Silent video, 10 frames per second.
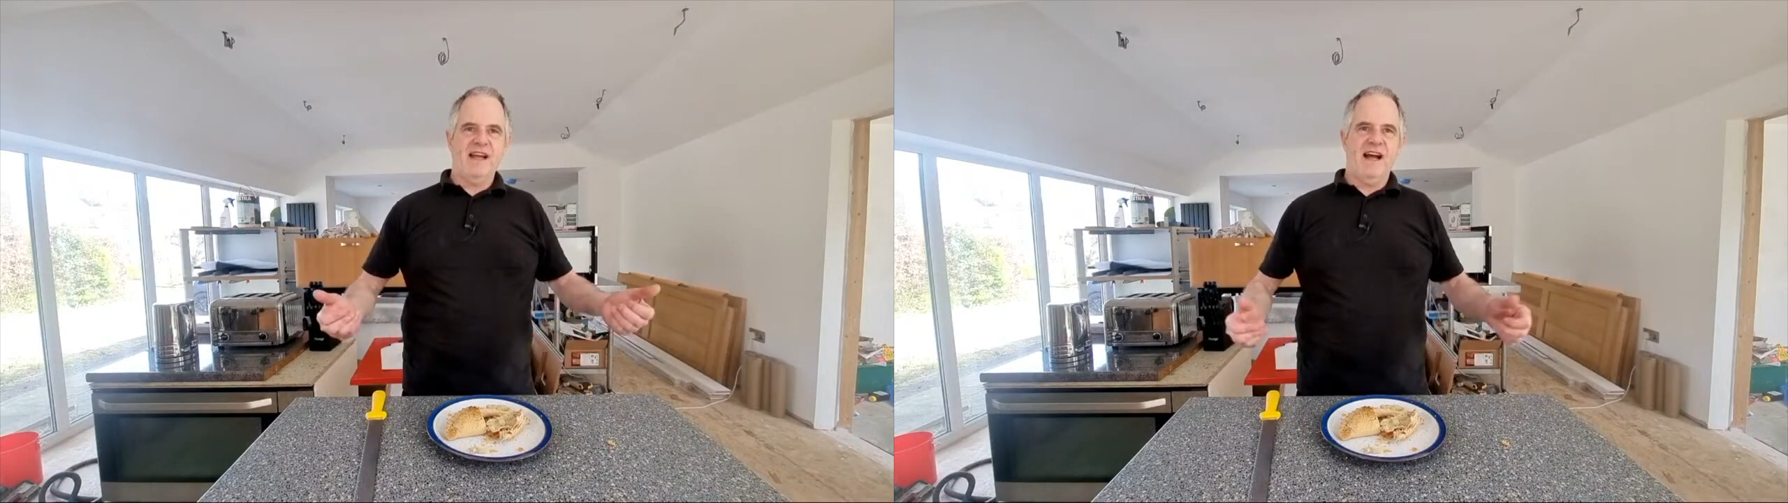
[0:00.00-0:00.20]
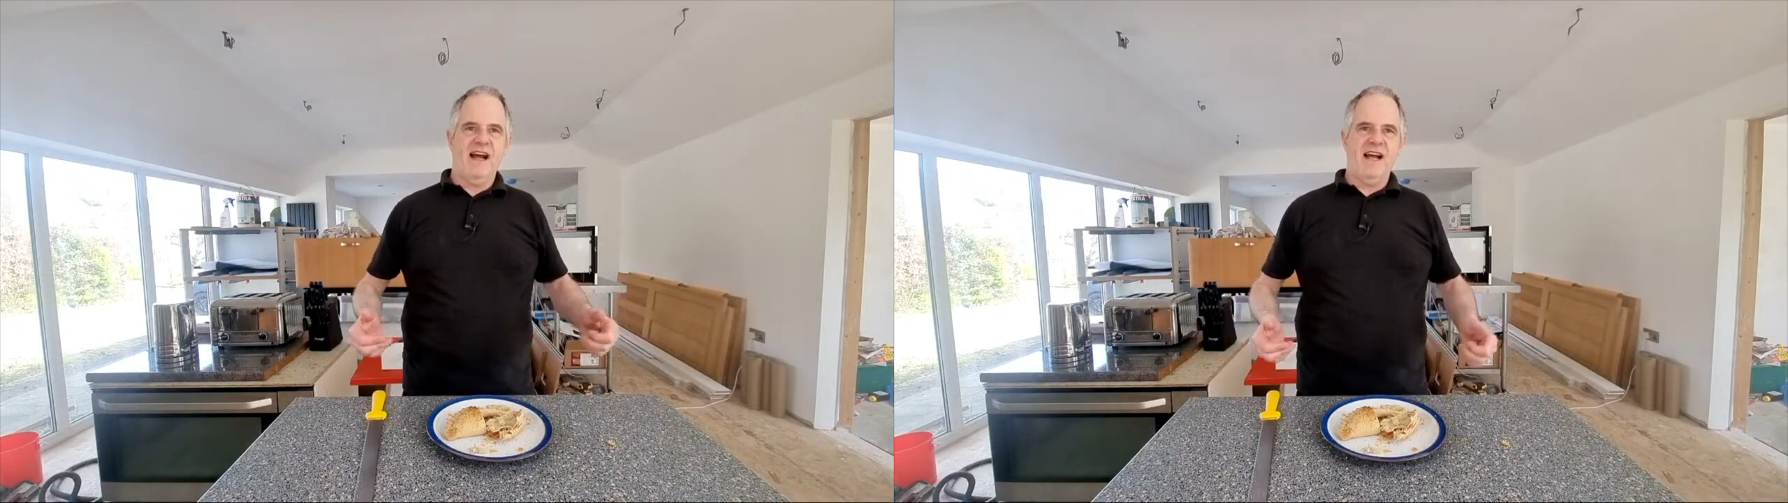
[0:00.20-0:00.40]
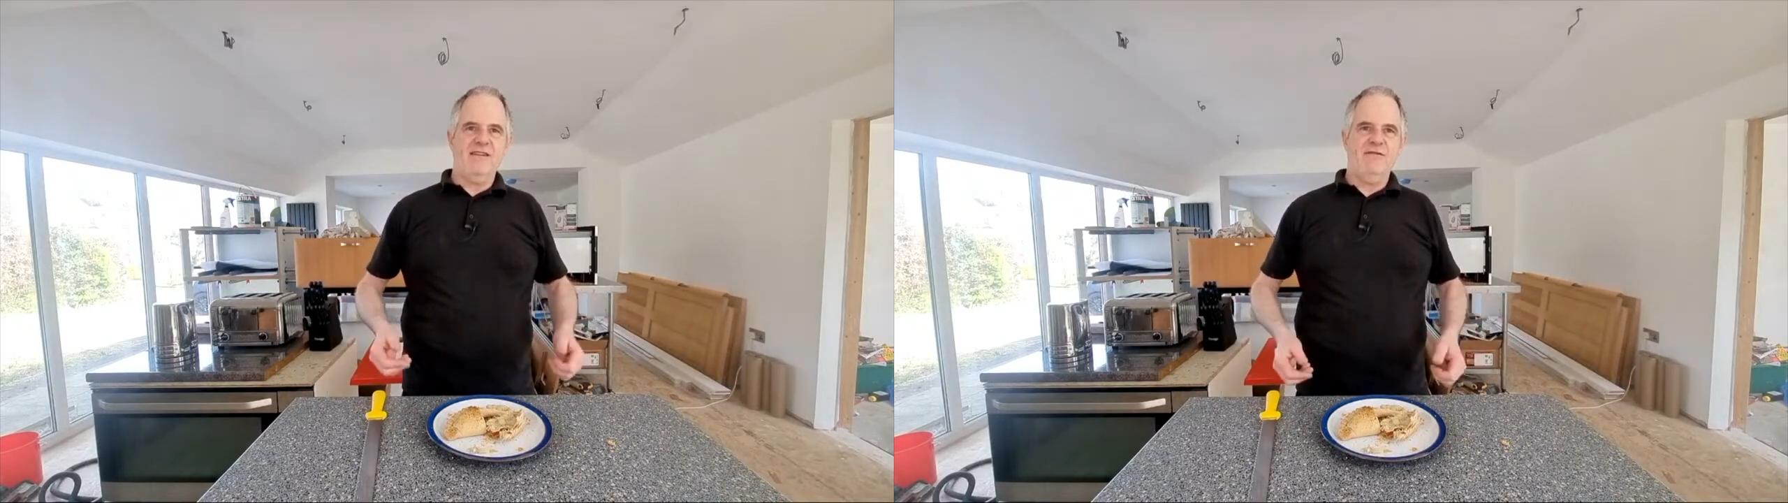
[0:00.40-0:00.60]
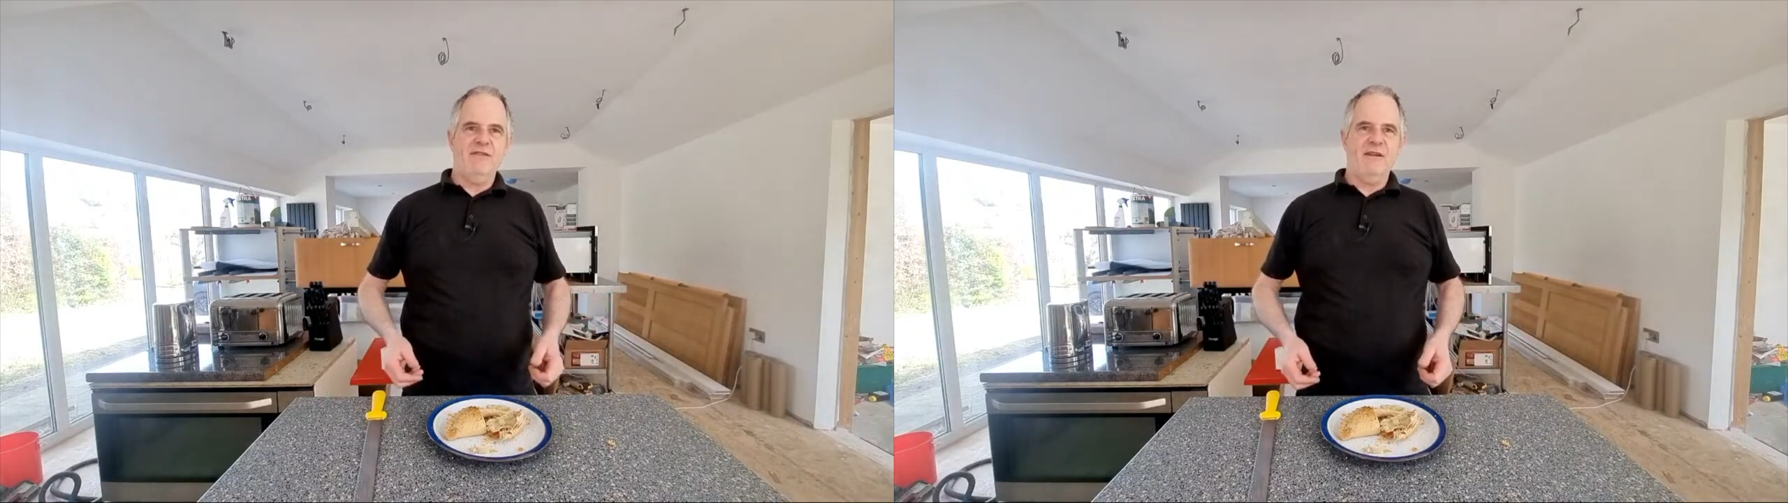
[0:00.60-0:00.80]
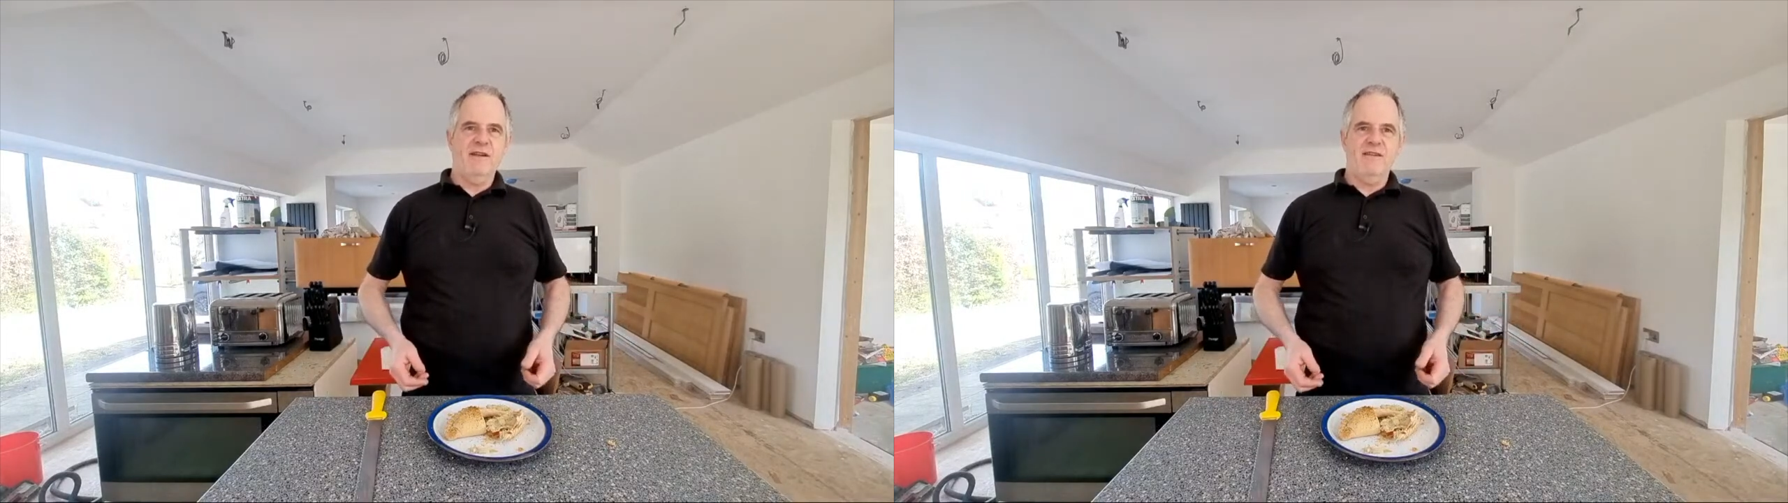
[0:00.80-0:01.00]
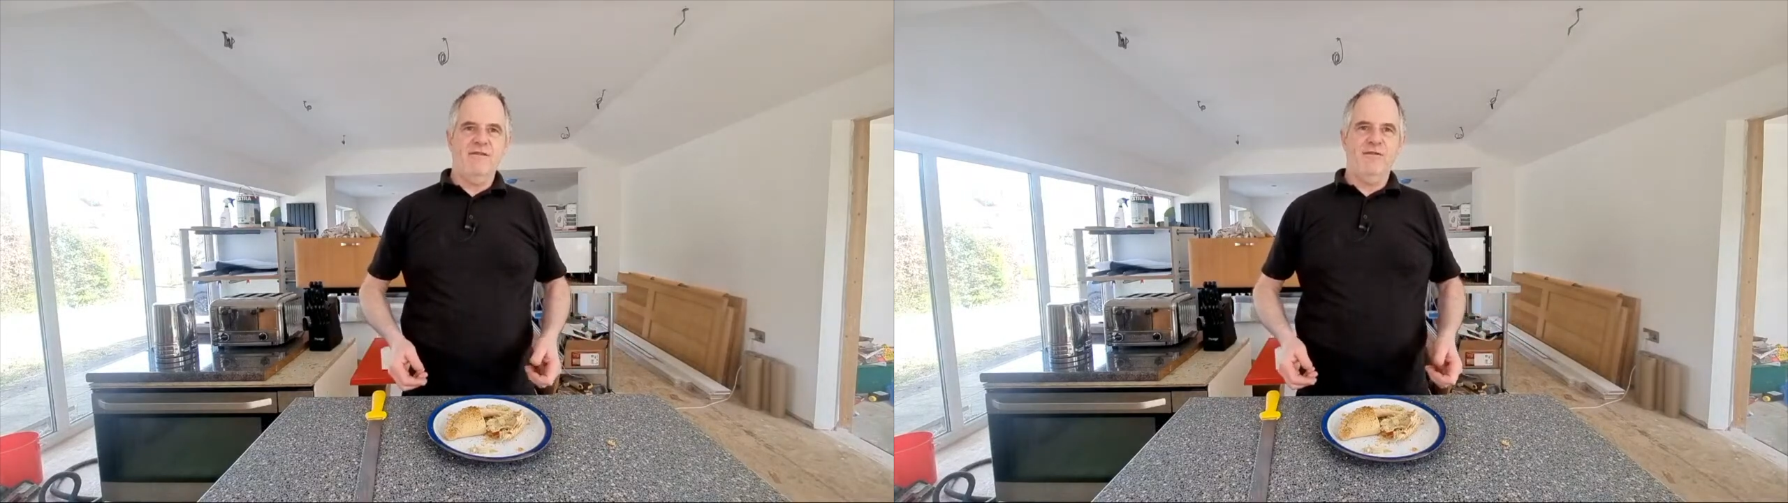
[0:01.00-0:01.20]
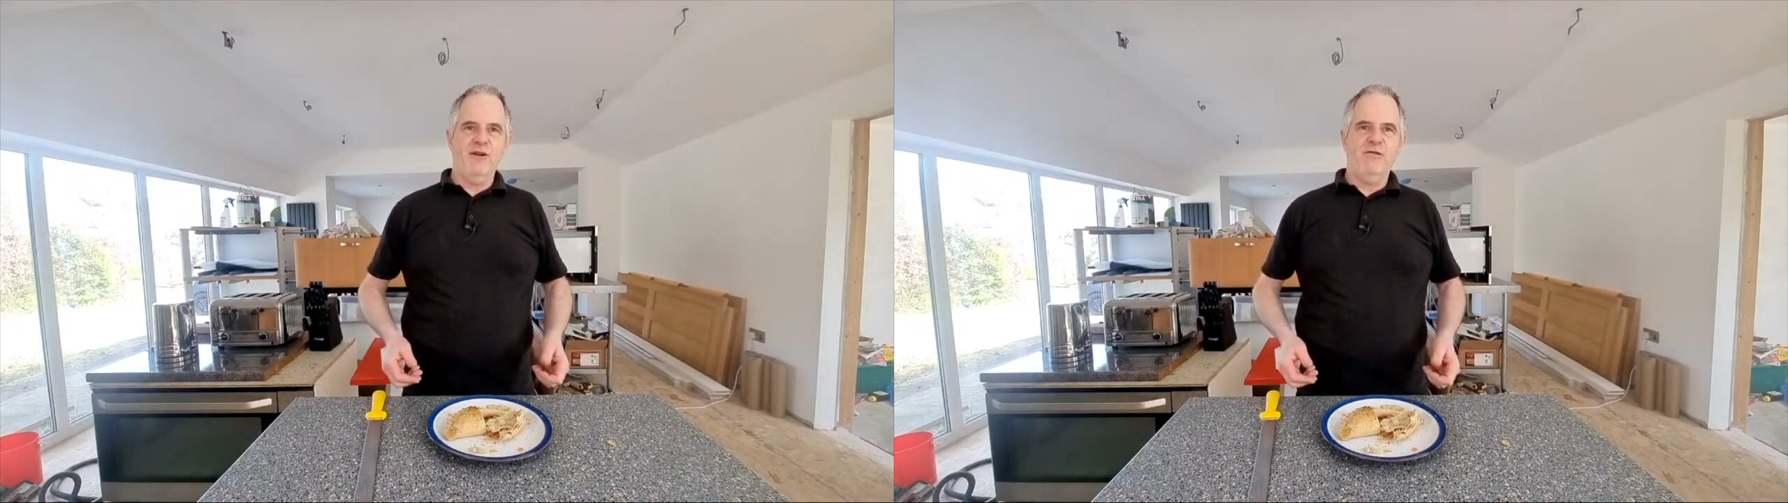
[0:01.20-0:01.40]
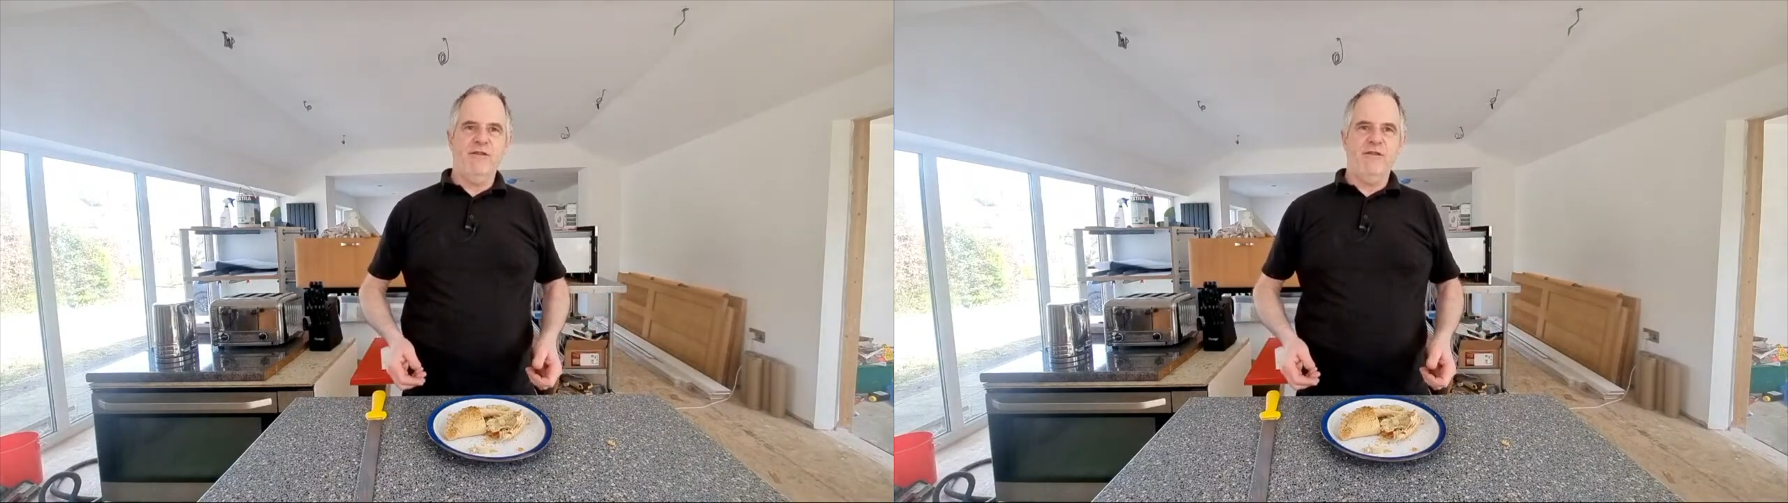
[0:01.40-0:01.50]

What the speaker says: And food